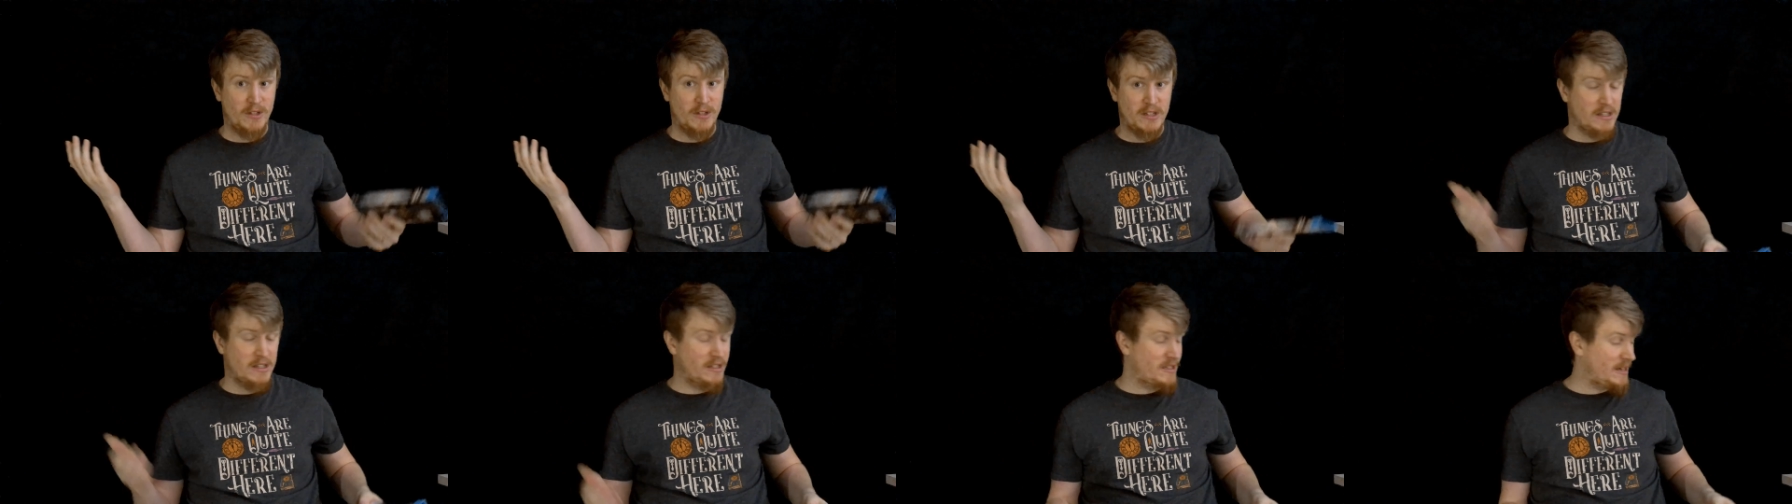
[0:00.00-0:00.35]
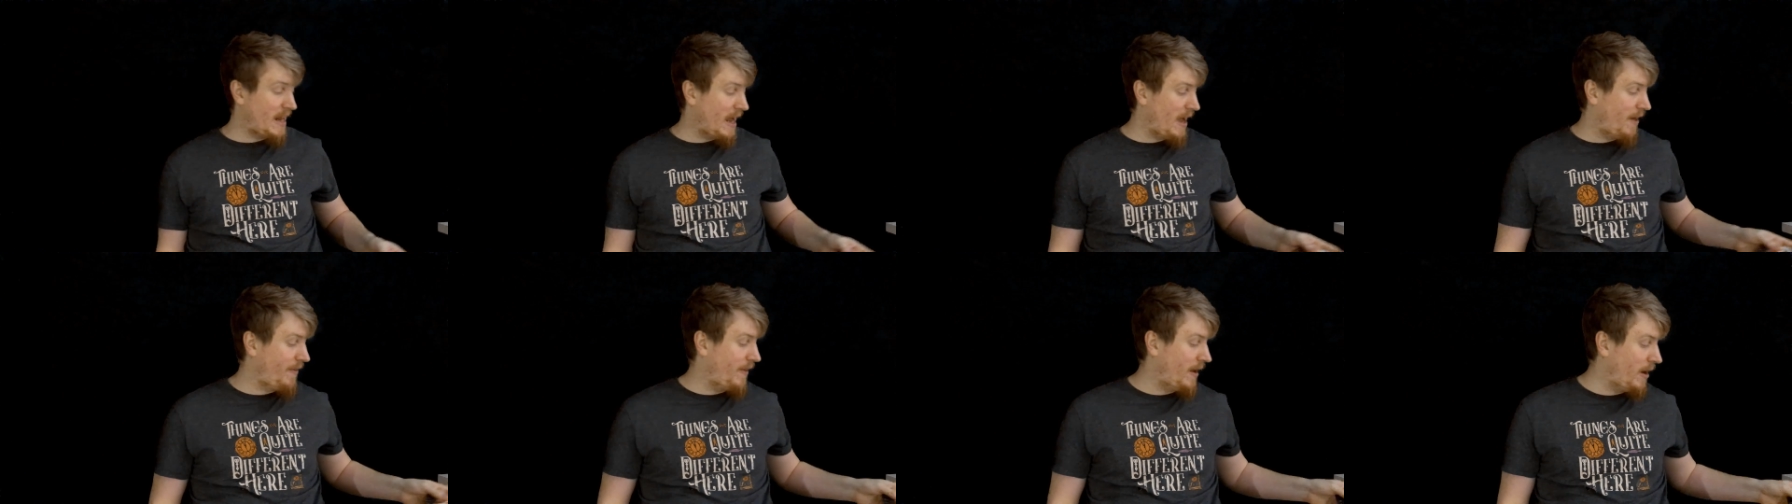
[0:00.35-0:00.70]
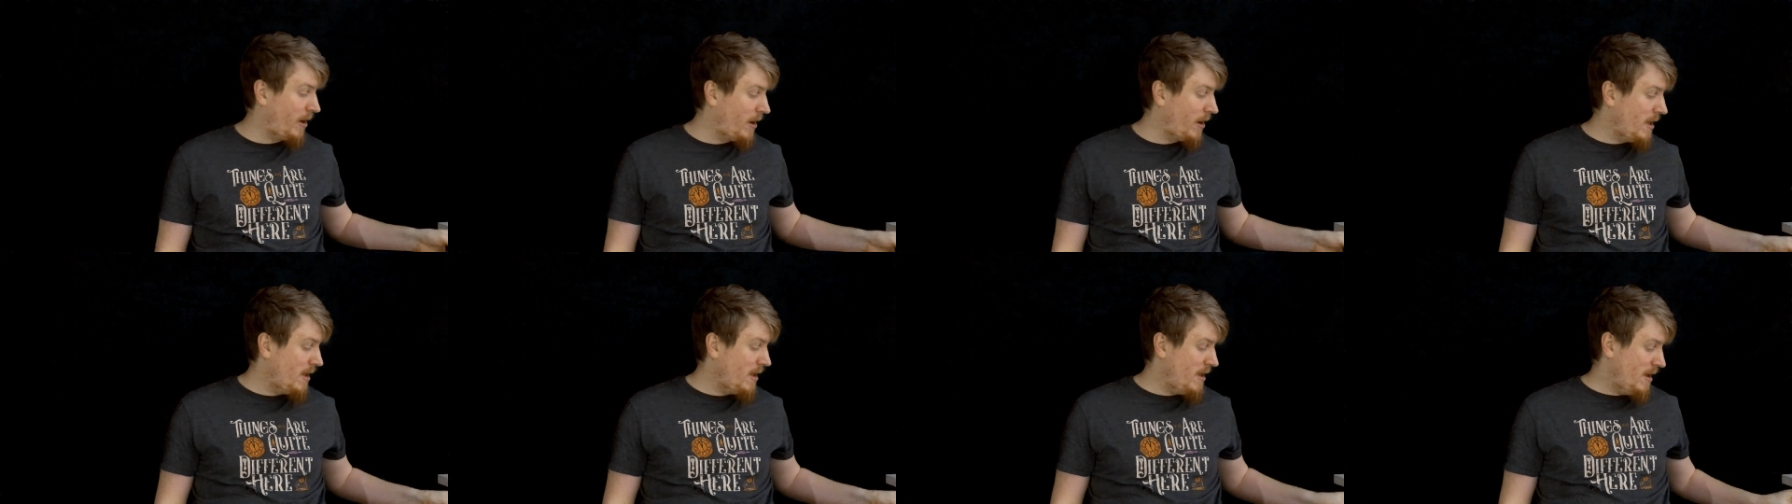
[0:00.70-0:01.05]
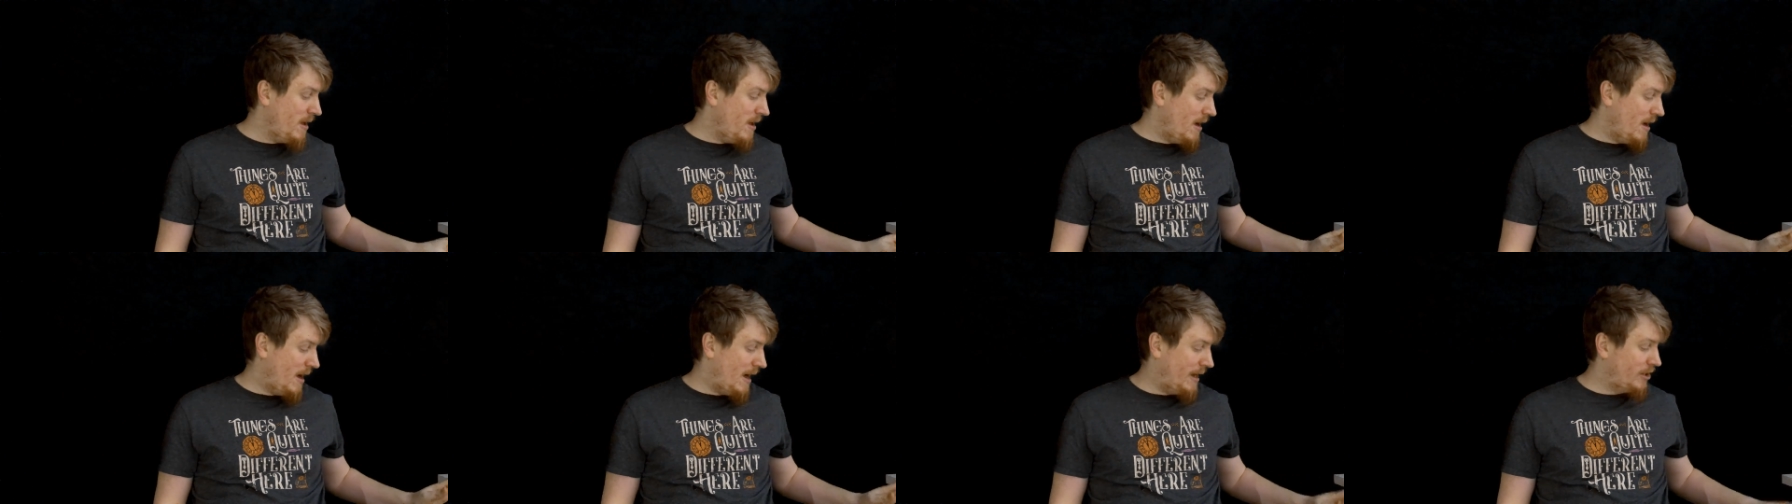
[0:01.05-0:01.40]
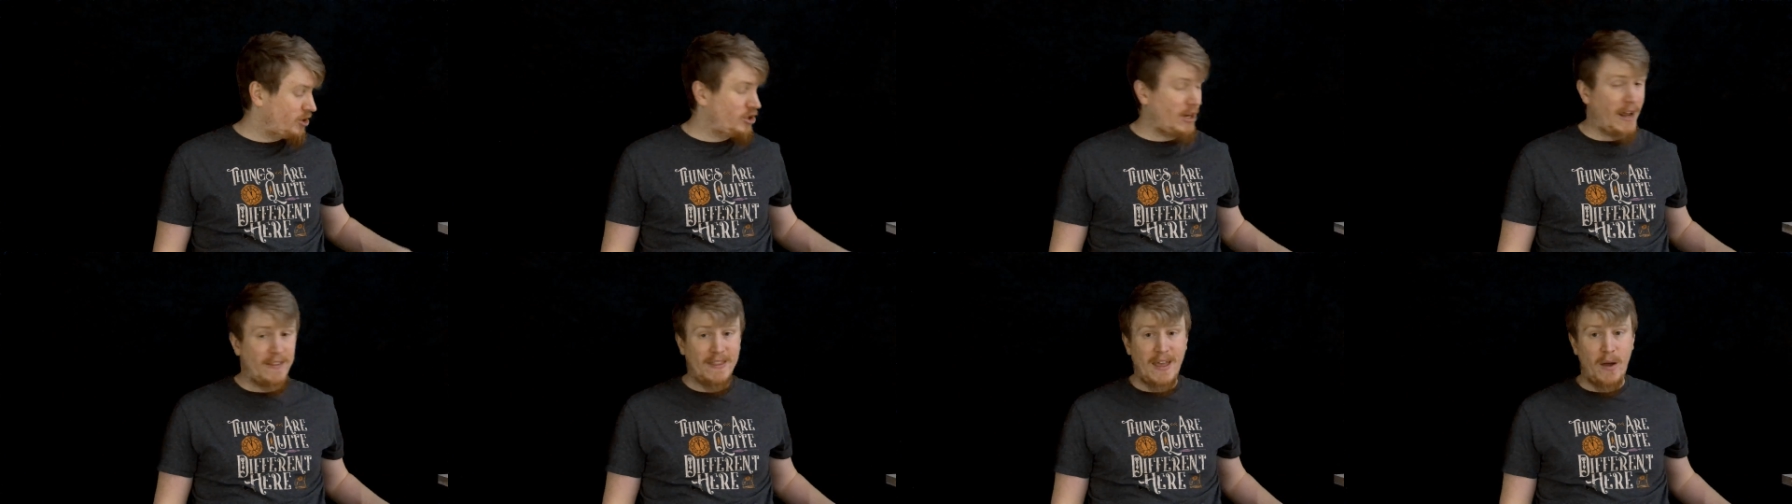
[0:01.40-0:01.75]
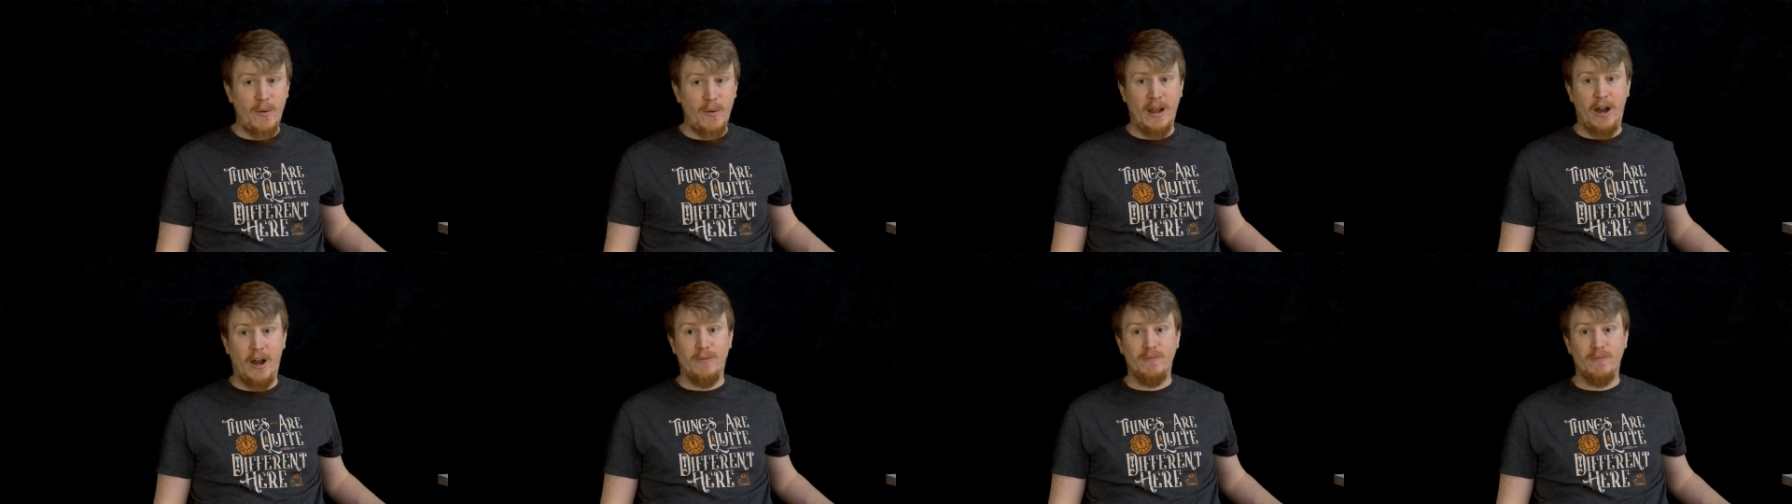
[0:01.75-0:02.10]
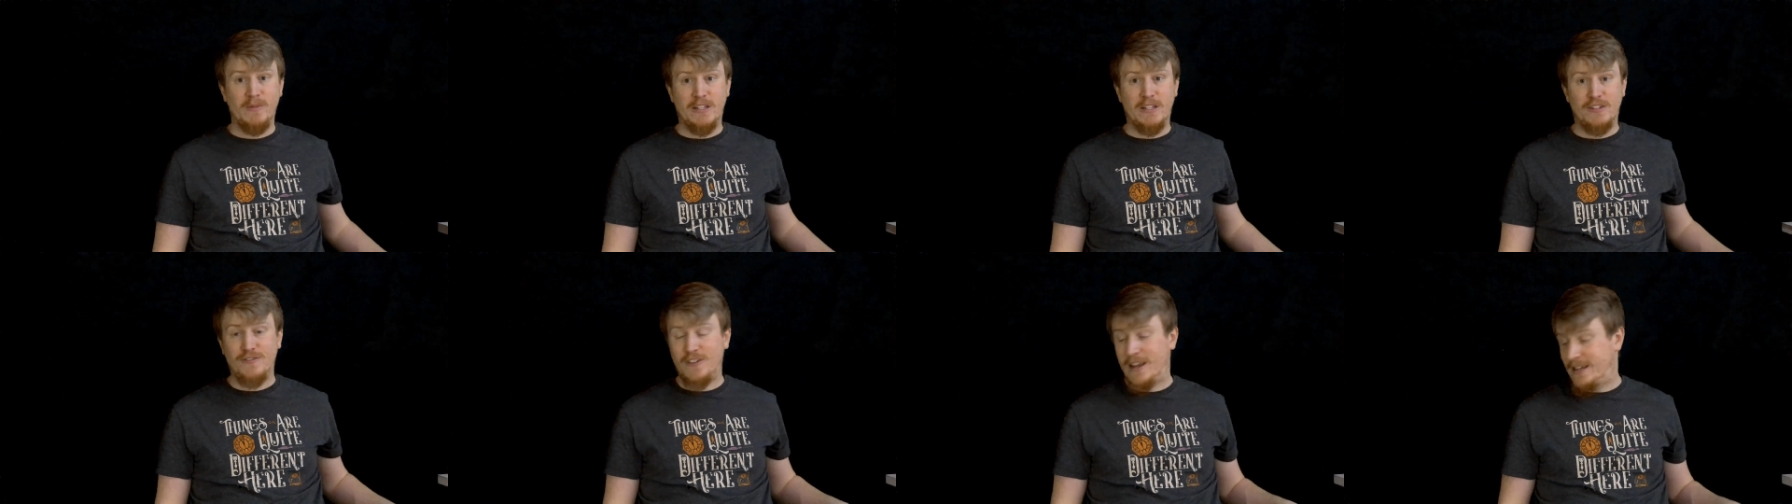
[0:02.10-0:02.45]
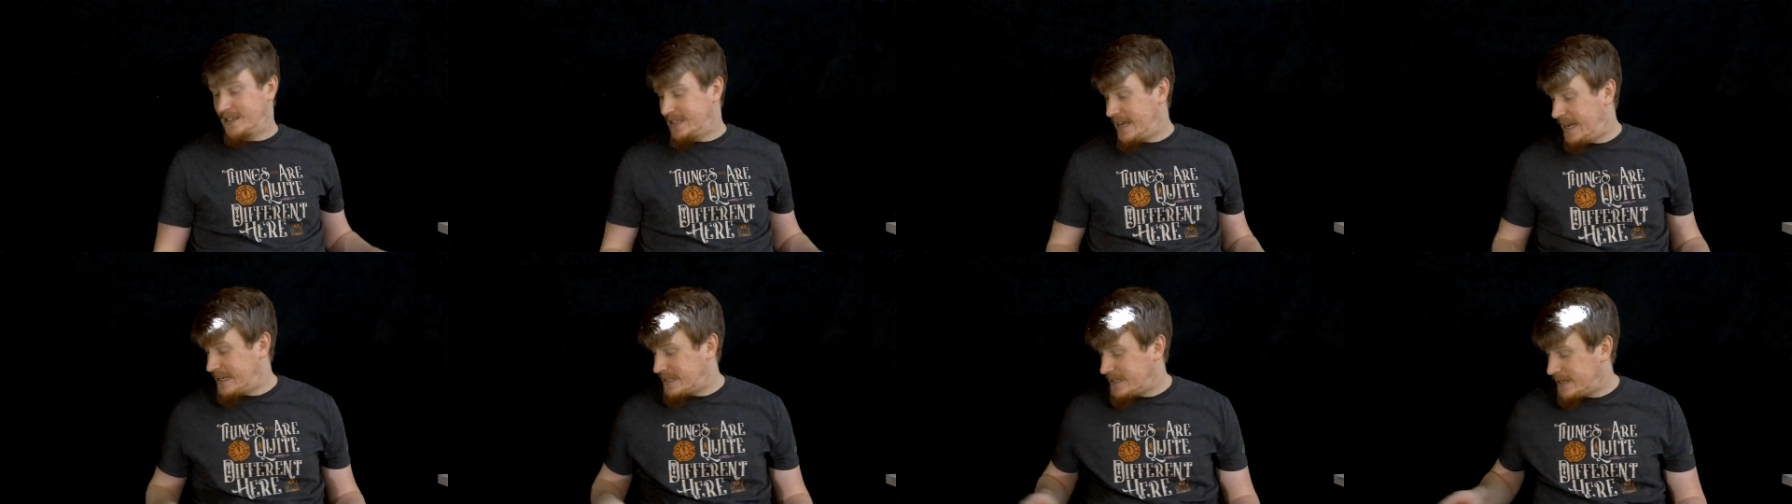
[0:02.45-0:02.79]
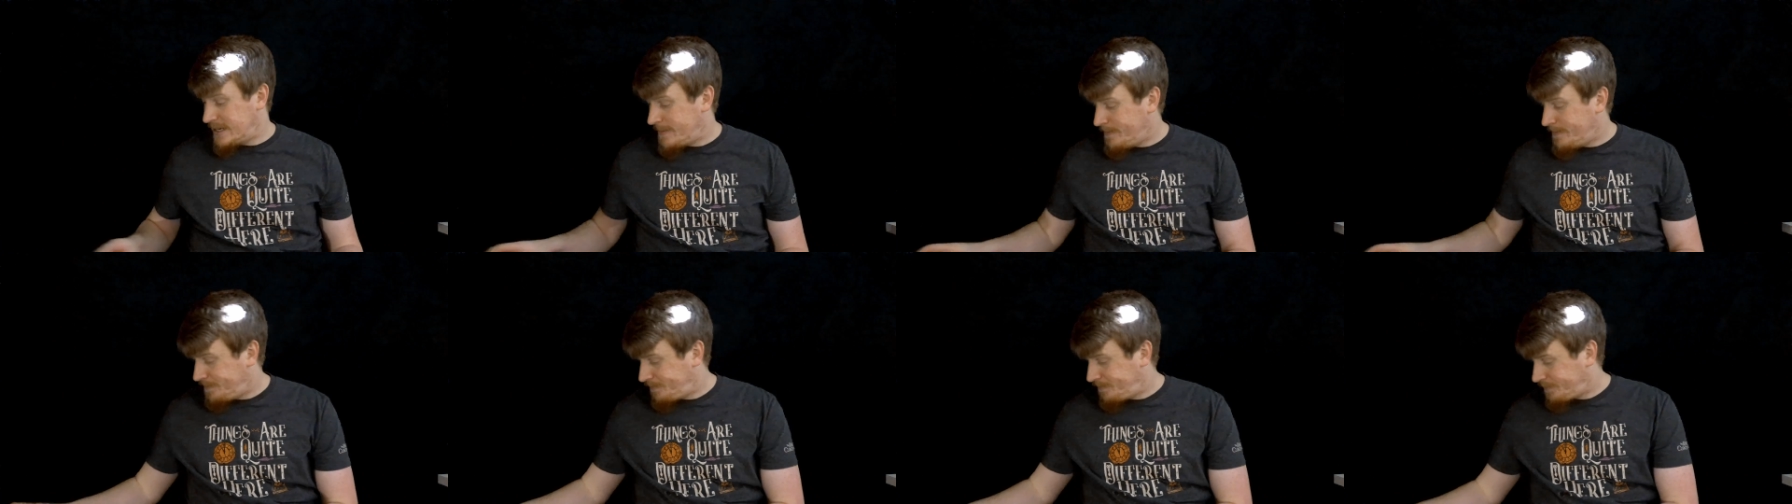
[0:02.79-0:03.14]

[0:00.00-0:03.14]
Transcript: it's going to stay on there. Check that one out. It's fantastic.